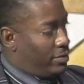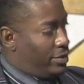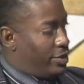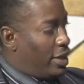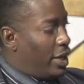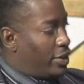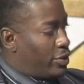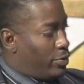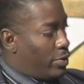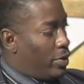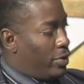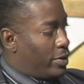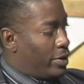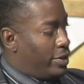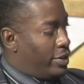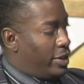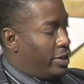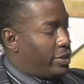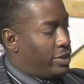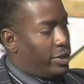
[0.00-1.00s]
sex role
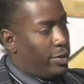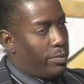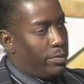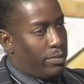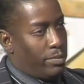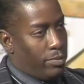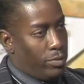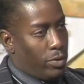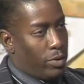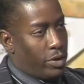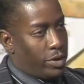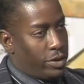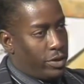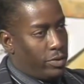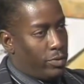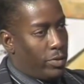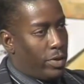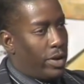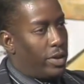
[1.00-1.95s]
conditioning portion,